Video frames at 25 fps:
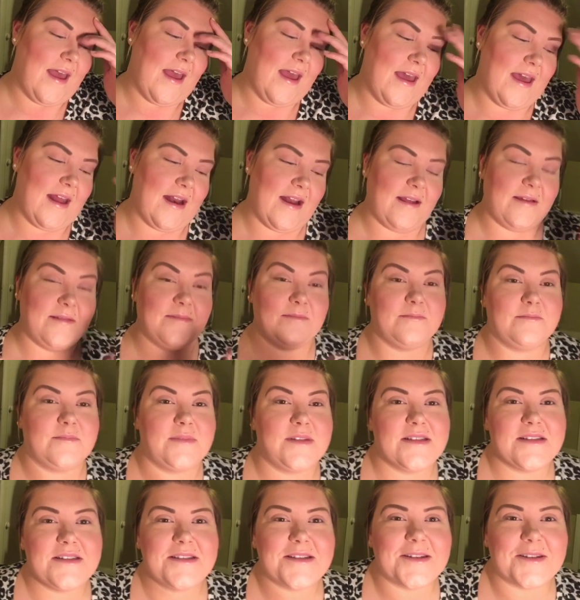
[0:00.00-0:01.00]
And
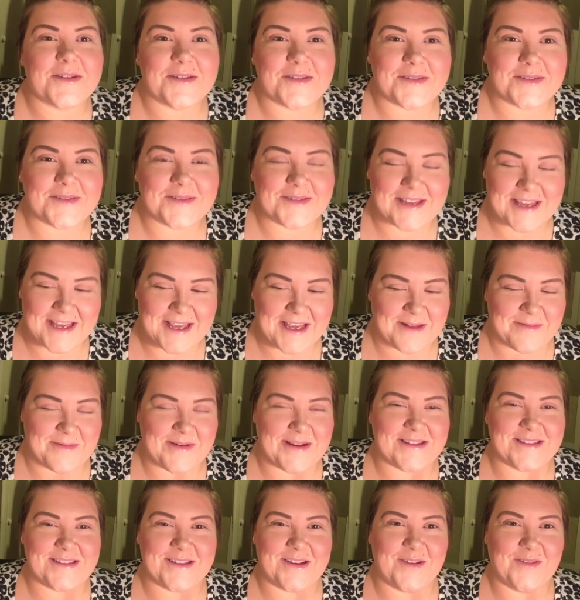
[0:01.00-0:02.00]
I'm still kicking
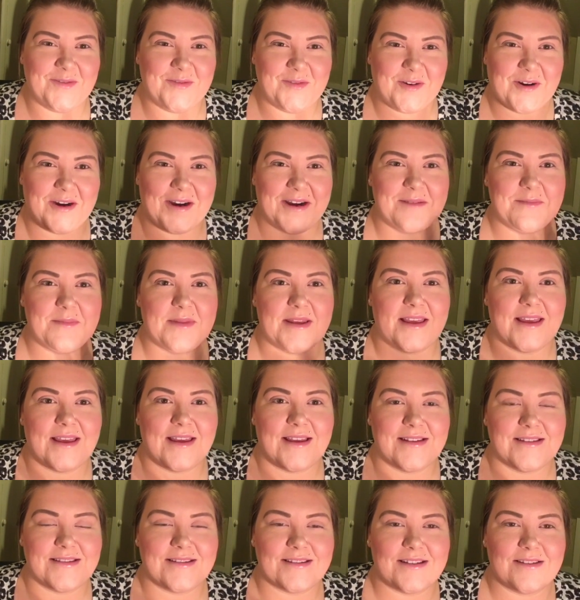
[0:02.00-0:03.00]
myself for it
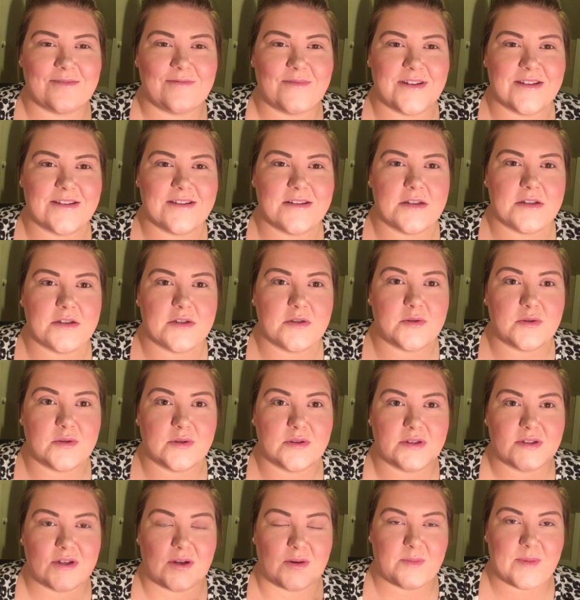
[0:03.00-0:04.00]
because it was such a
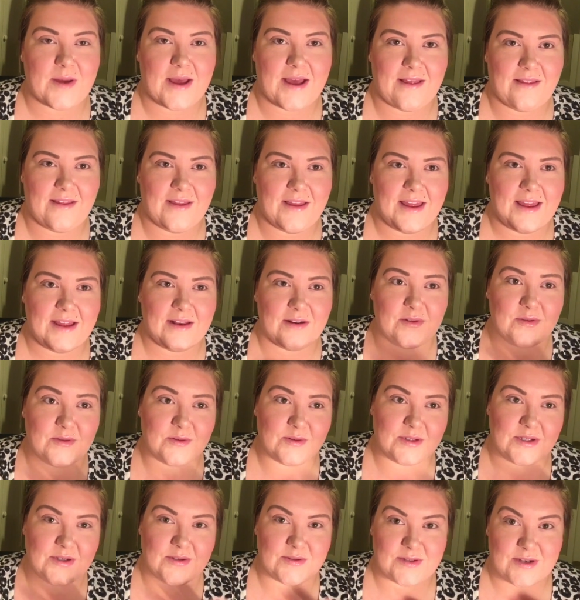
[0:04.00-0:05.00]
cool tone palette and
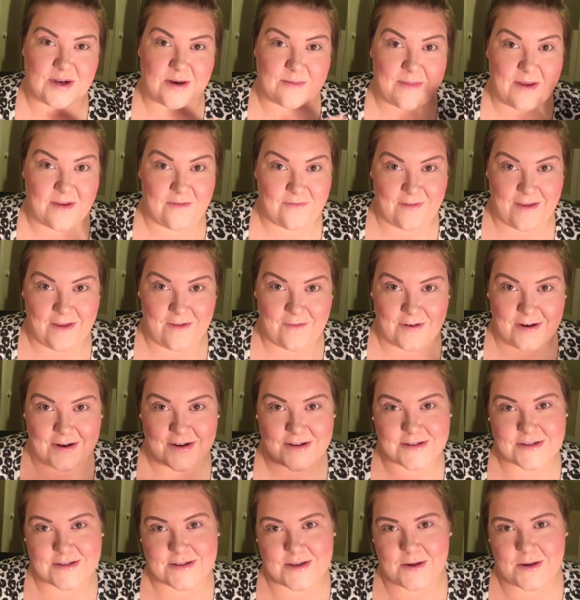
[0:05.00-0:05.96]
cool tones are my favorite.